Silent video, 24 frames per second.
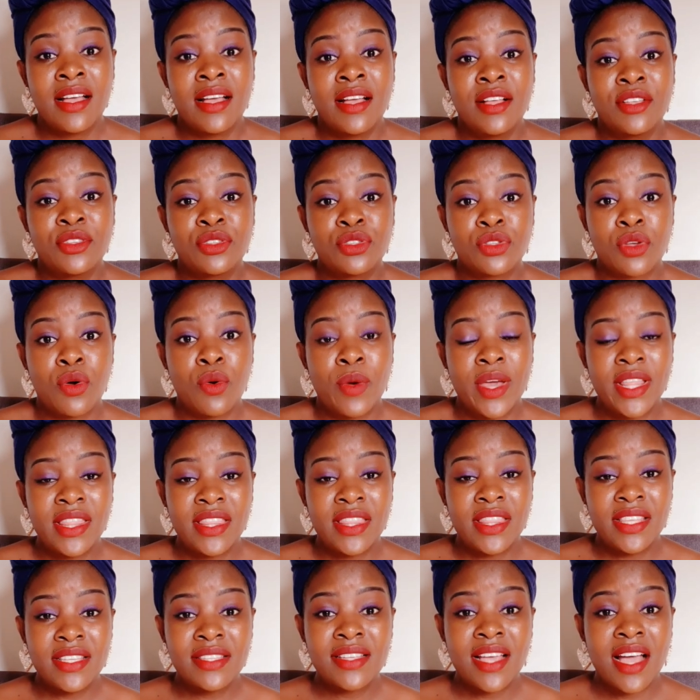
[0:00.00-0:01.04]
So when
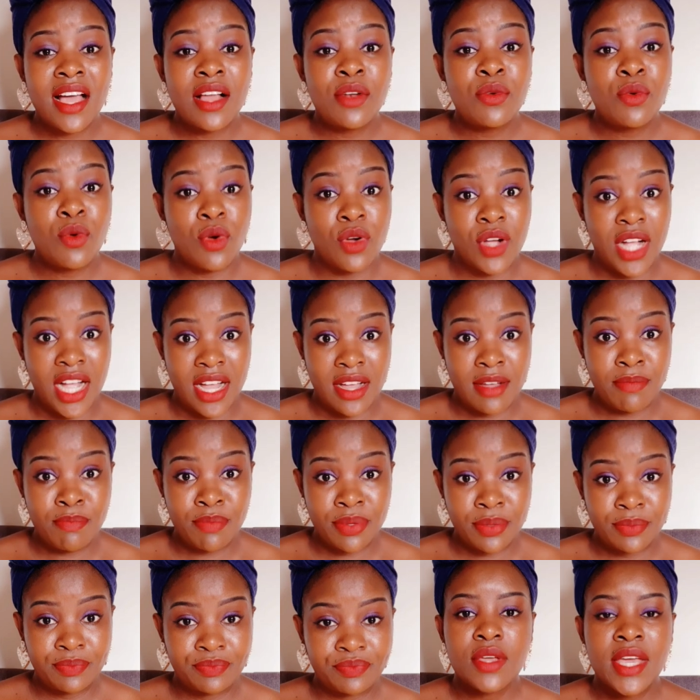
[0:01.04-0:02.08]
this girl woke up,
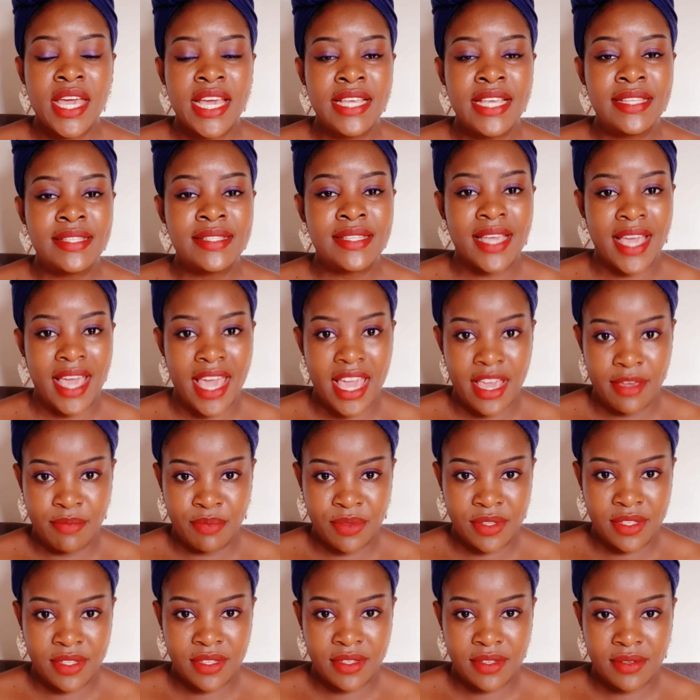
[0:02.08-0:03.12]

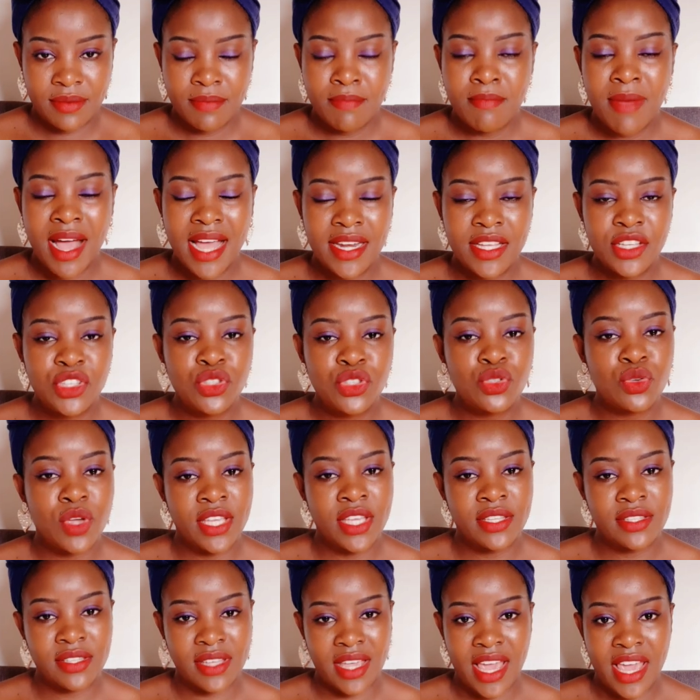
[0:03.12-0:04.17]
escaped, managed to
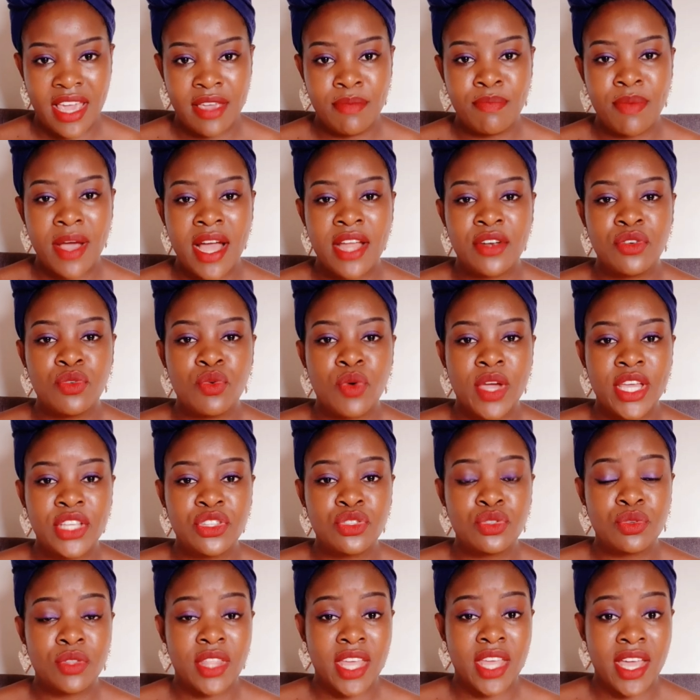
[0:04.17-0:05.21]
escape and
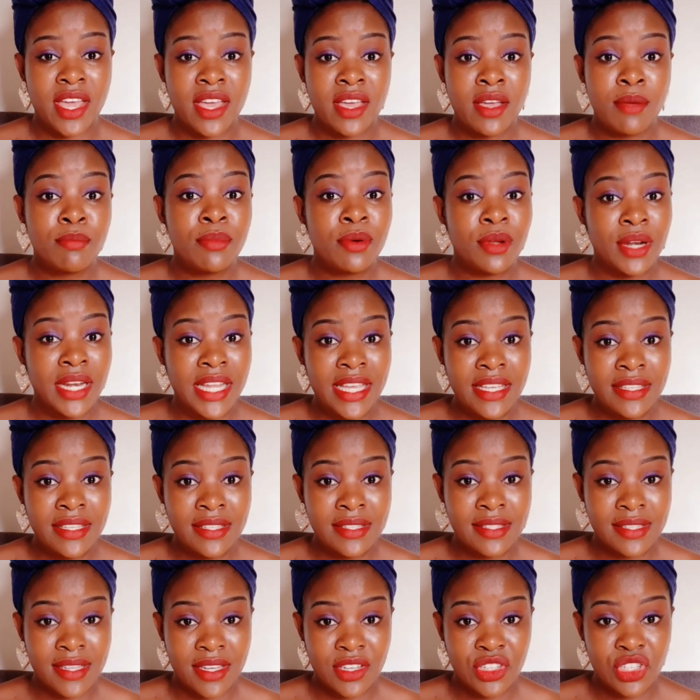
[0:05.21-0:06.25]
went to the police
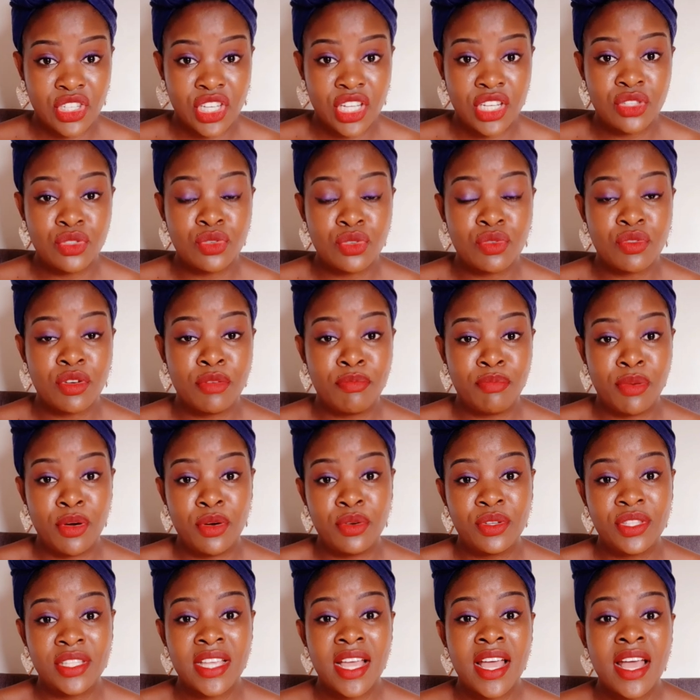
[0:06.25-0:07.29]
station to
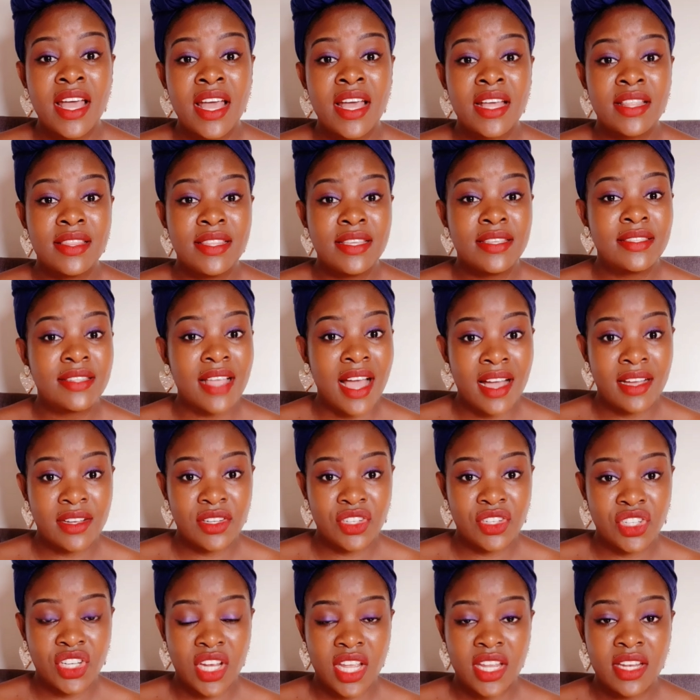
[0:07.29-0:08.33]
report this
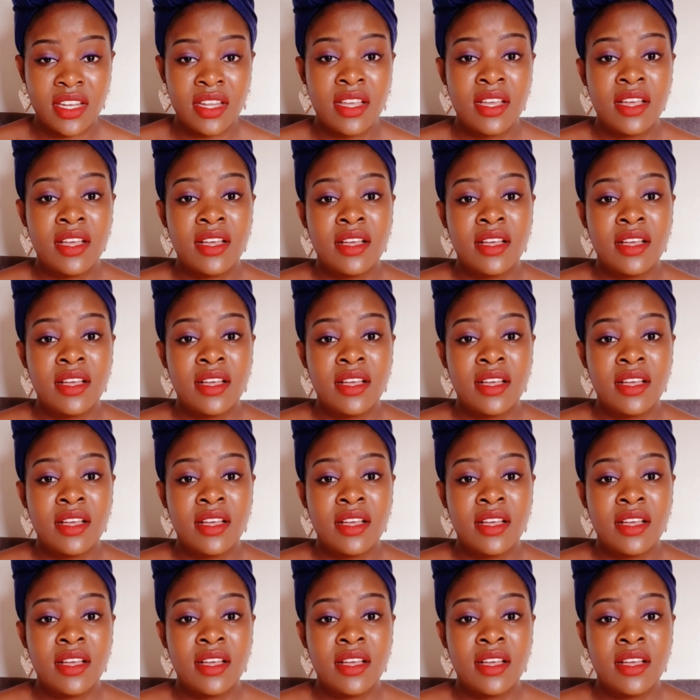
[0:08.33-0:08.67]
action.